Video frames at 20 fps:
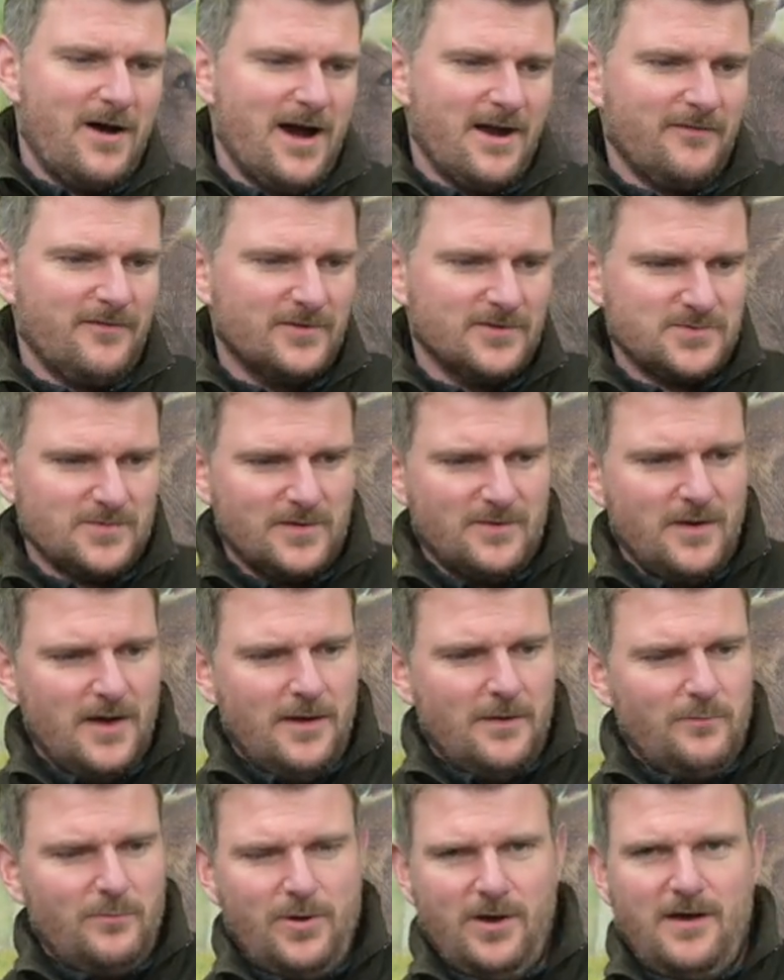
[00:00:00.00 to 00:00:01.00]
rifles with
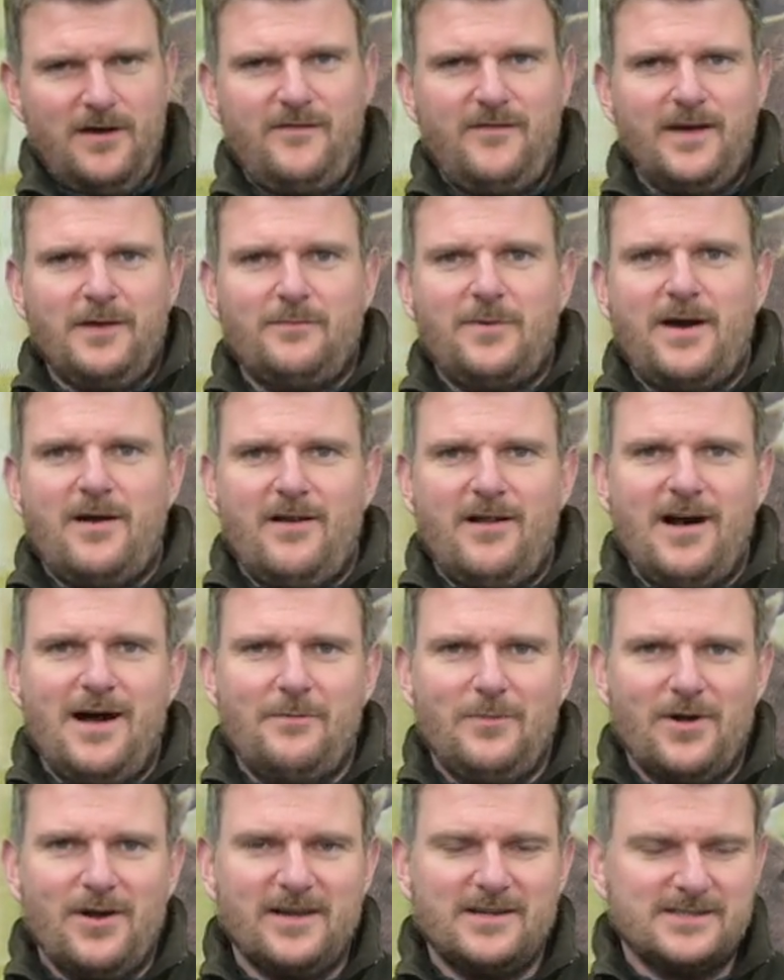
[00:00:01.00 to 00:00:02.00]
perfect barrel
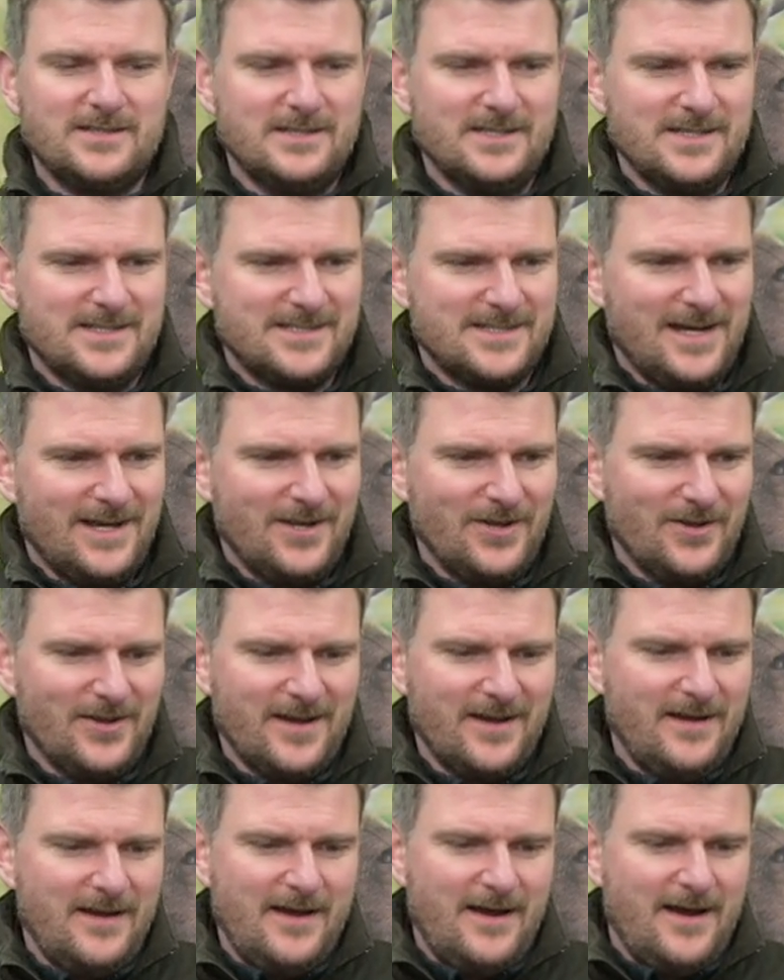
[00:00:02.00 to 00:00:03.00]
harmonics and this, that and the
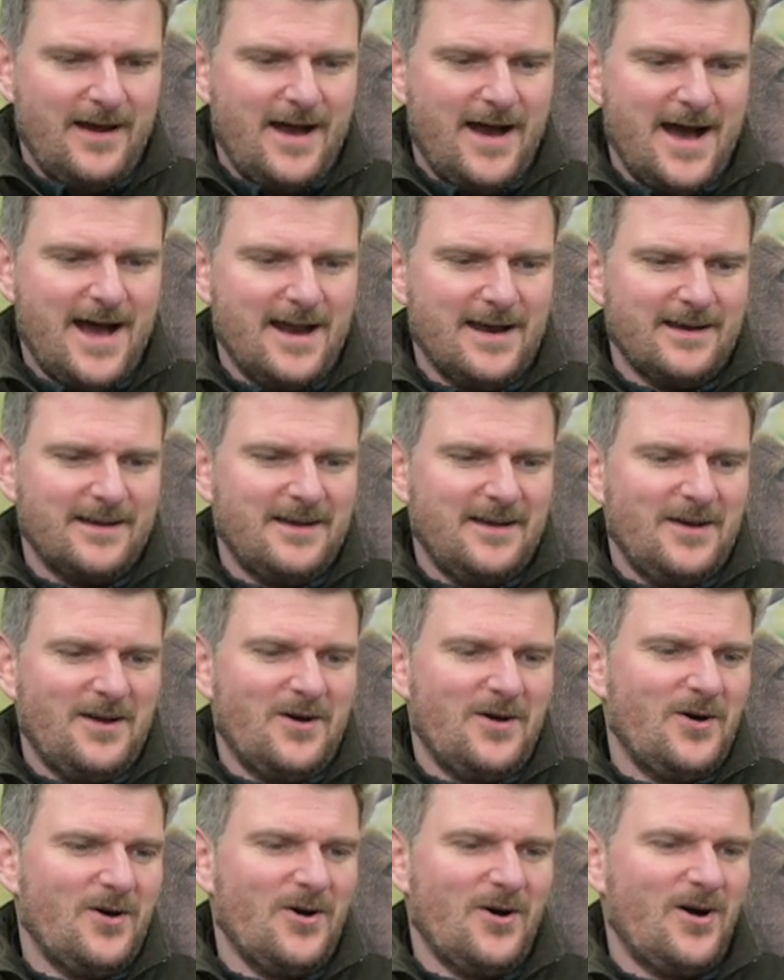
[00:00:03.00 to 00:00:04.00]
other. And,
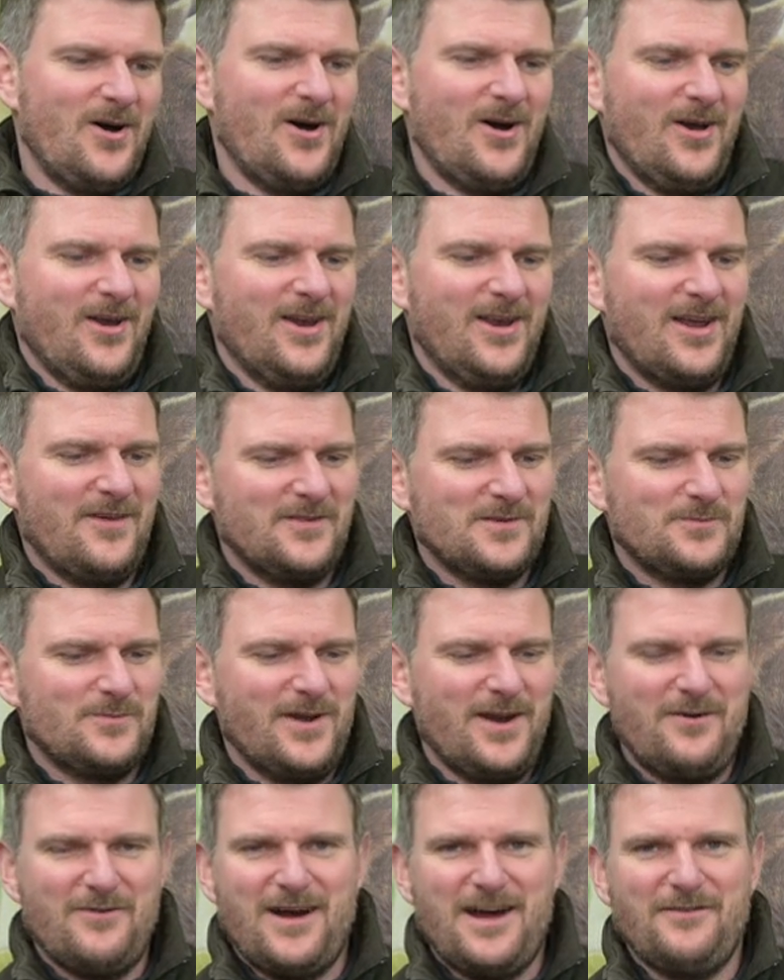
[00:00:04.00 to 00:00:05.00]
you know, there's
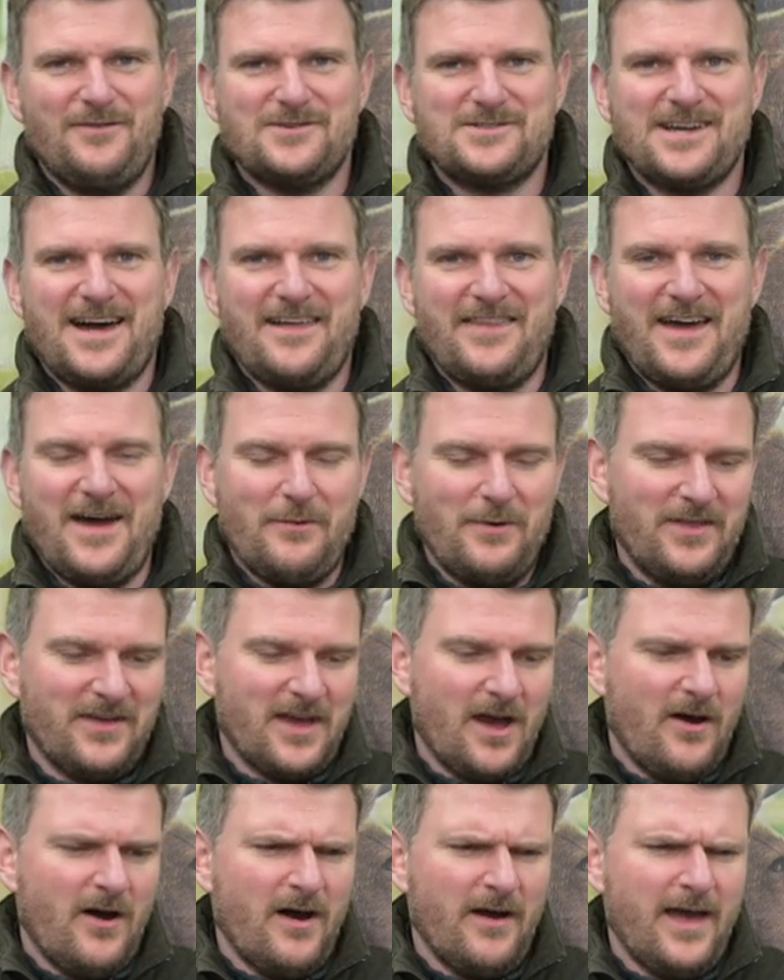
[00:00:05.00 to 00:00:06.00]
plenty of rifles out there where they
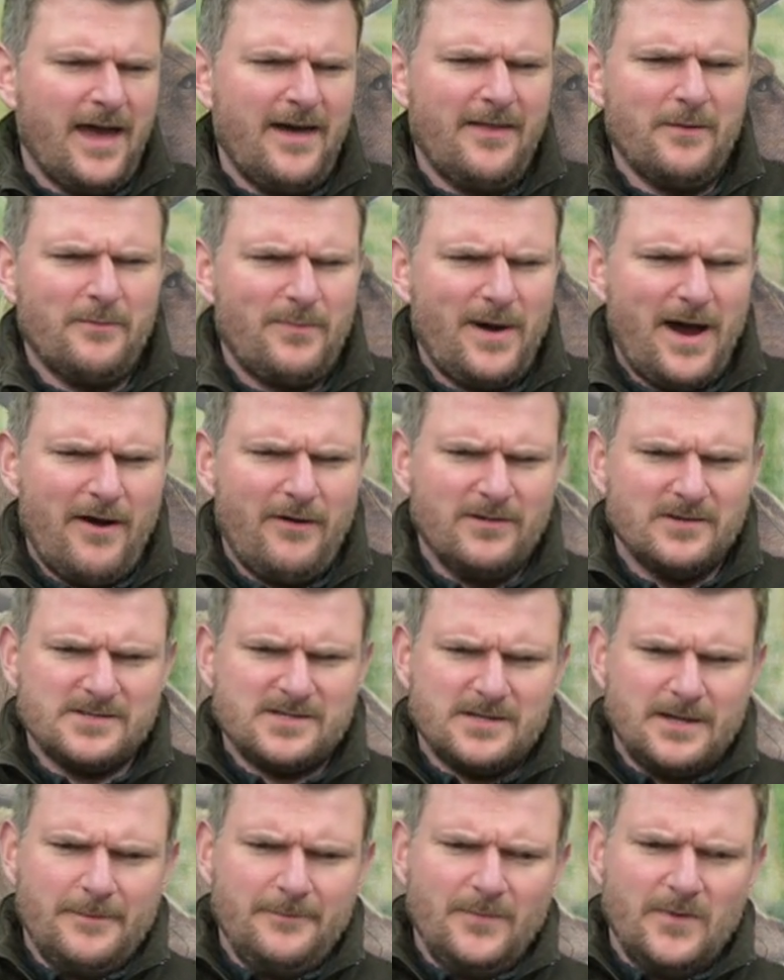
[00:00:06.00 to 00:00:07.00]
go, oh yeah, the
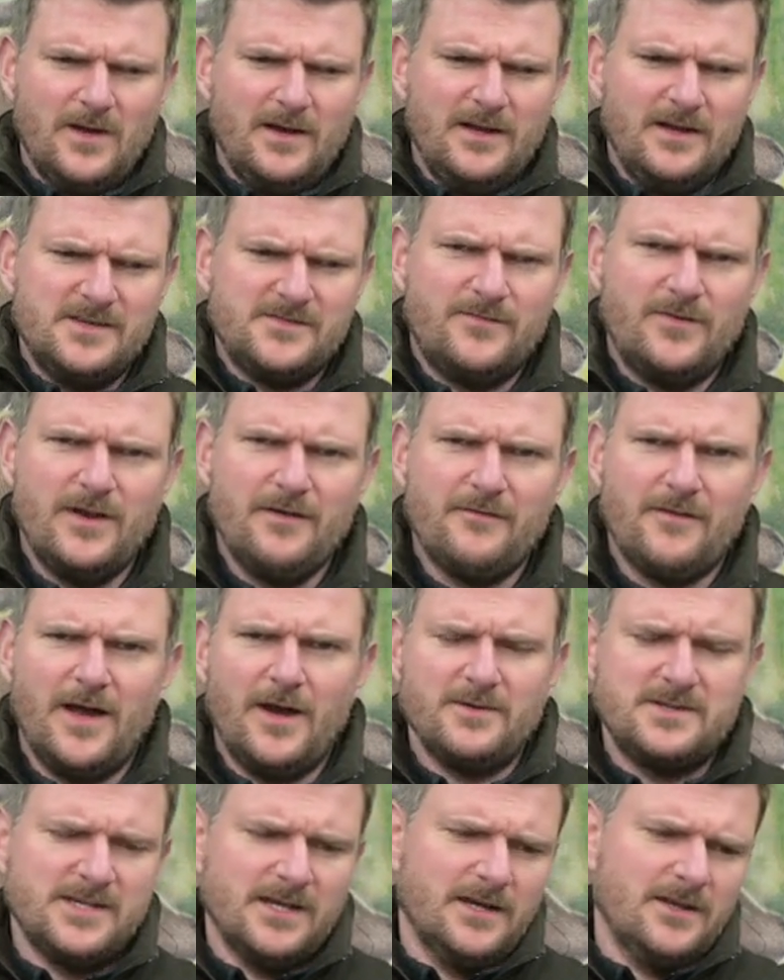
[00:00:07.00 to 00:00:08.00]
barrel's it's
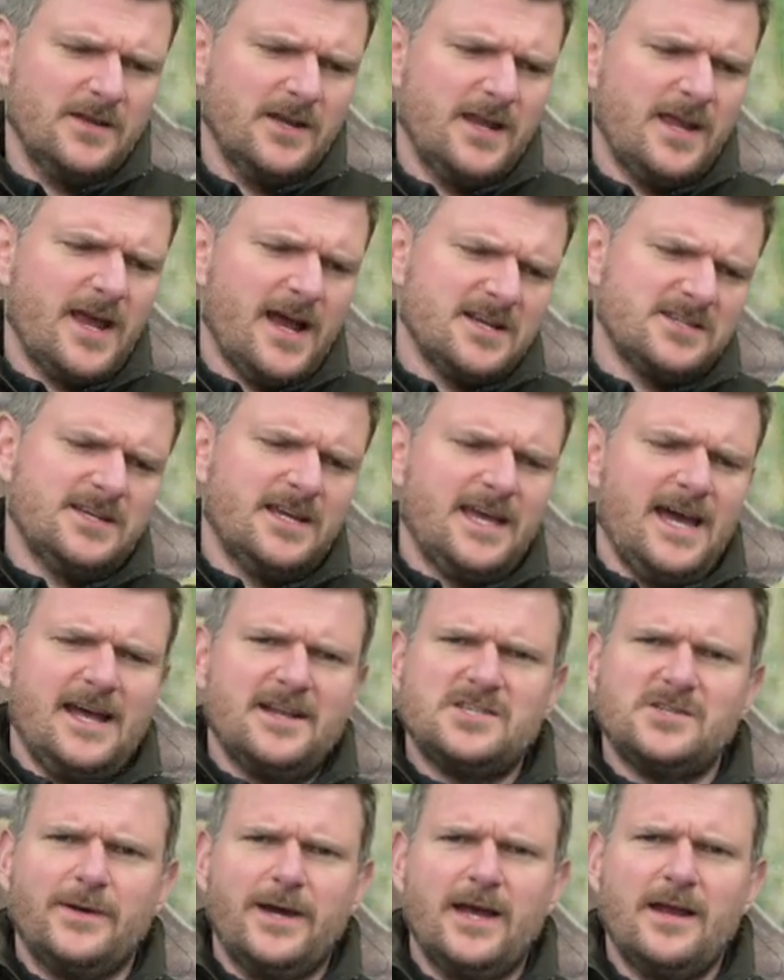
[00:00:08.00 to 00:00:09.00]
free-floating, and then you actually
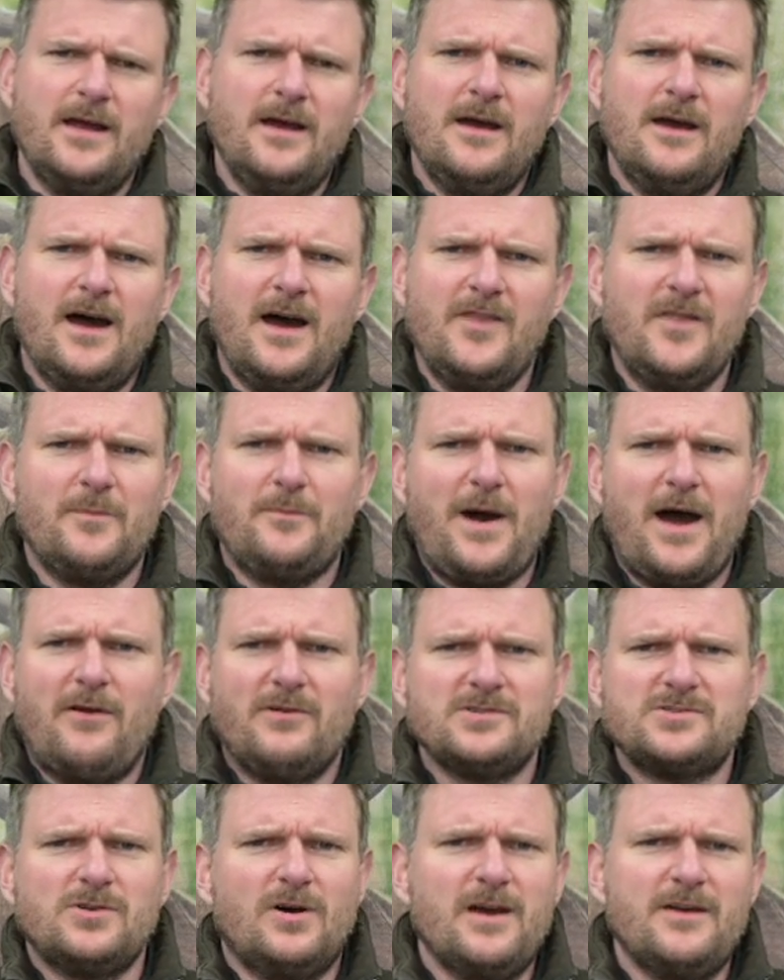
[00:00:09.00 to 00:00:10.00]
get to it and the
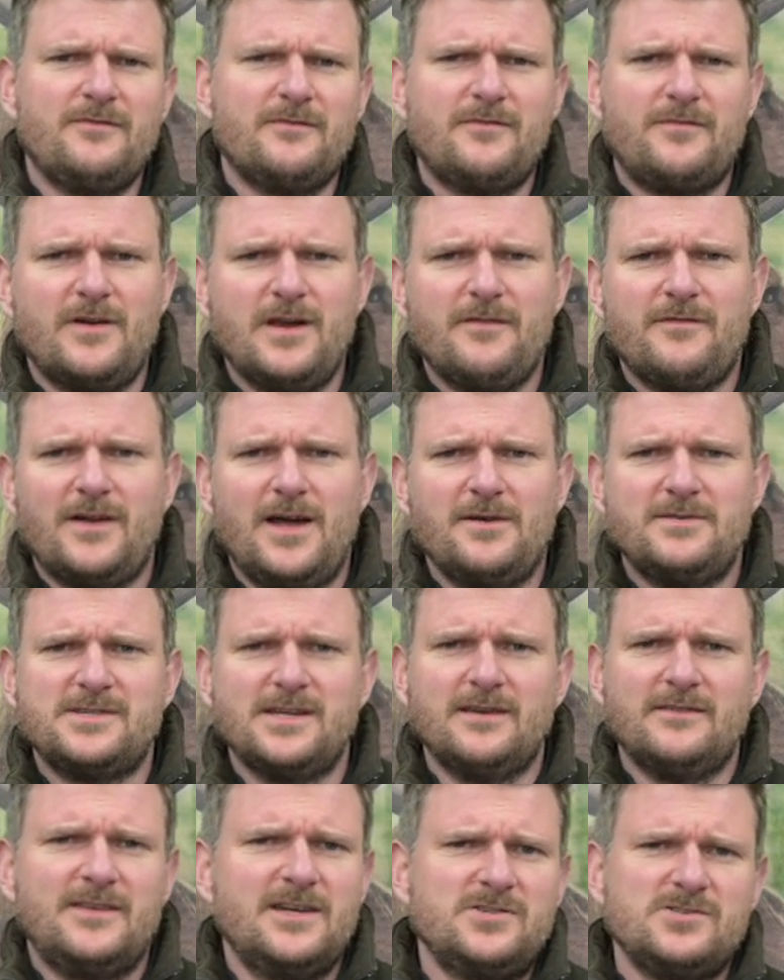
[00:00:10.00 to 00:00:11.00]
barrel's not even
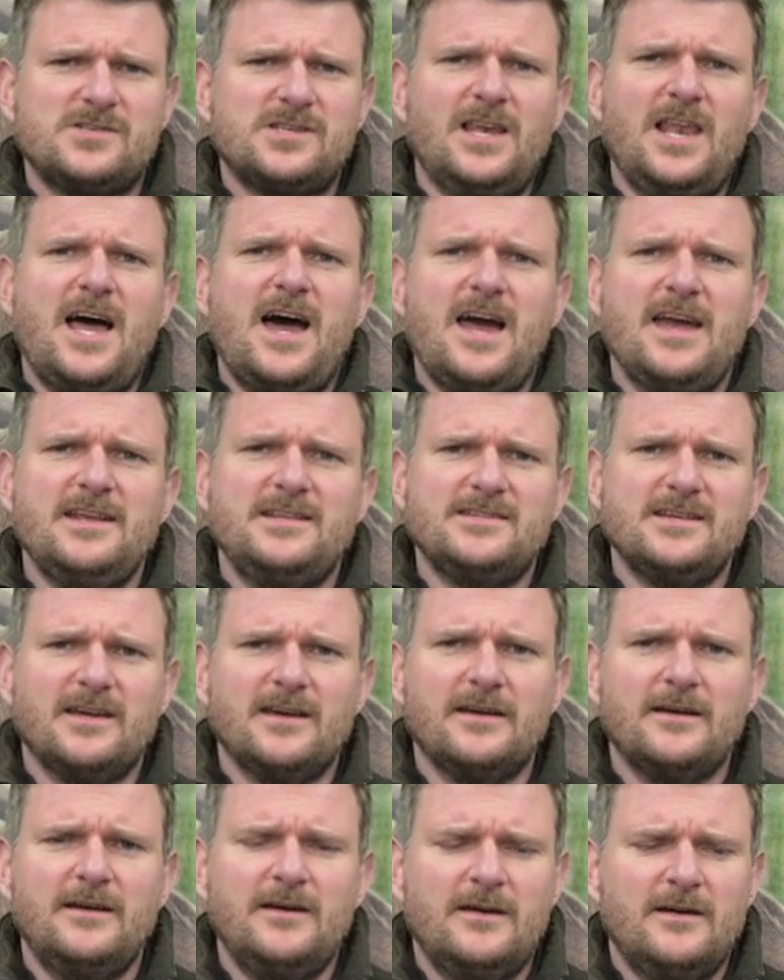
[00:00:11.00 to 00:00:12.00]
free-floating. They just lie to
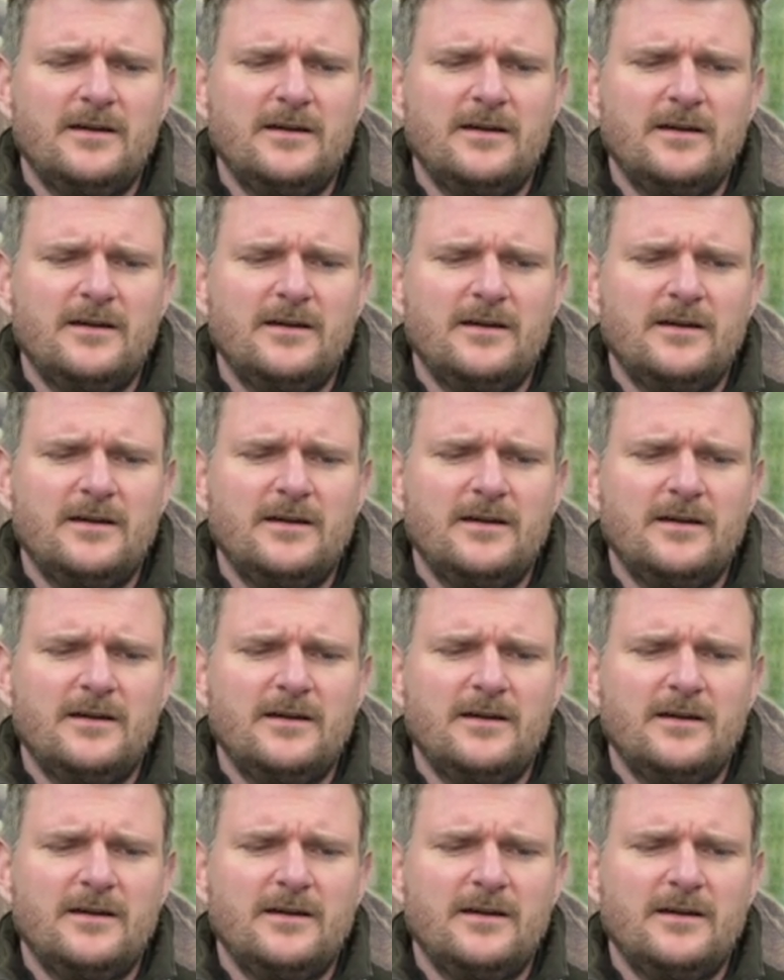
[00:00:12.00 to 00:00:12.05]
you.